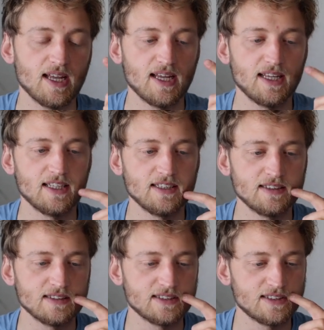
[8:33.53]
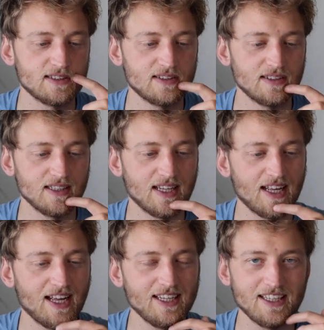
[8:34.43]
And
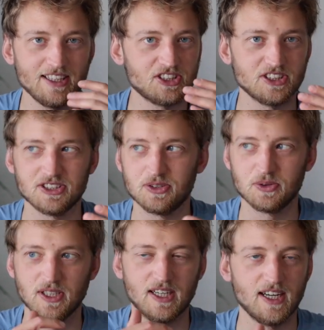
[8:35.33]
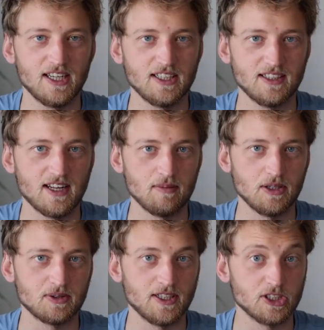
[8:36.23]
I just took a high
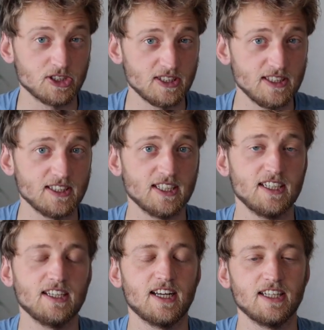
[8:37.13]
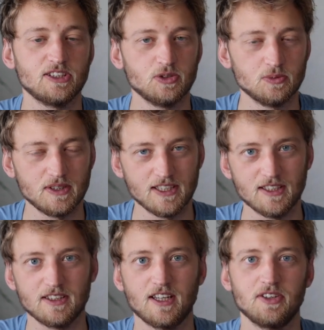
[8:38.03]
dynamic range scene again. I zoomed
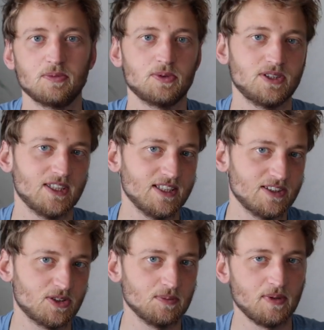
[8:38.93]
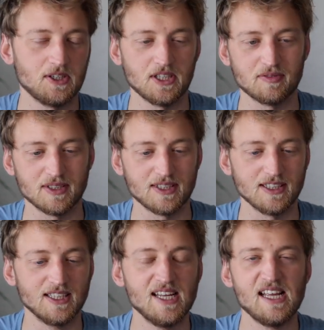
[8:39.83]
in at 100%, compared
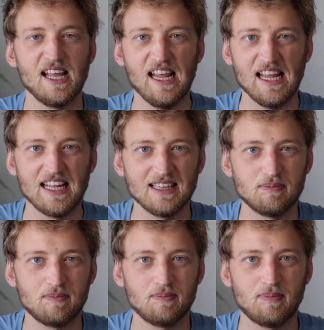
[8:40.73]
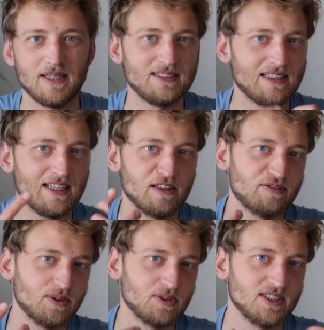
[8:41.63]
everything, and basically I
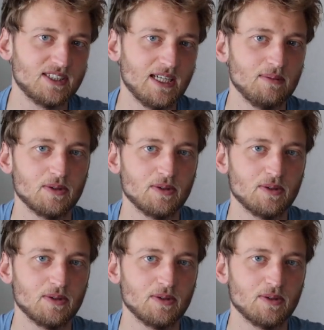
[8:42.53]
found the same.